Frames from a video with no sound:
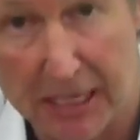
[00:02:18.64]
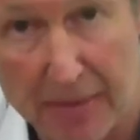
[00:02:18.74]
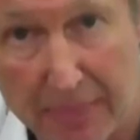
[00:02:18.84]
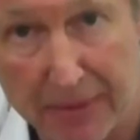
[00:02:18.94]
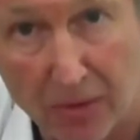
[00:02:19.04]

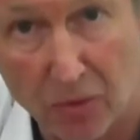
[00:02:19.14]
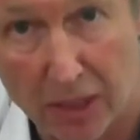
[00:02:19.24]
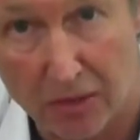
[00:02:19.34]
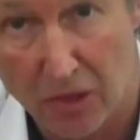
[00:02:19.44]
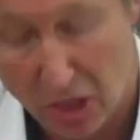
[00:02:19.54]
come up that
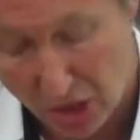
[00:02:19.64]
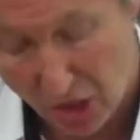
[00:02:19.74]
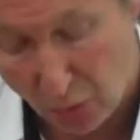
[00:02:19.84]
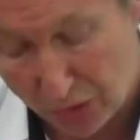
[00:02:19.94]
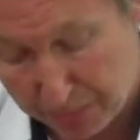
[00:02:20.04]
well.
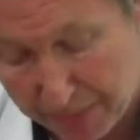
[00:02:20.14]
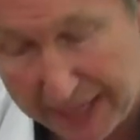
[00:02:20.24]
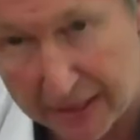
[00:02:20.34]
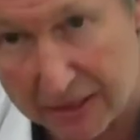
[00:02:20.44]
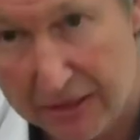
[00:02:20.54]
With
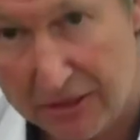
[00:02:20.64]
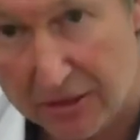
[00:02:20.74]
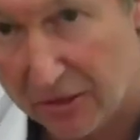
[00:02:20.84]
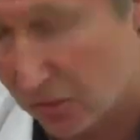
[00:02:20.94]
butlers,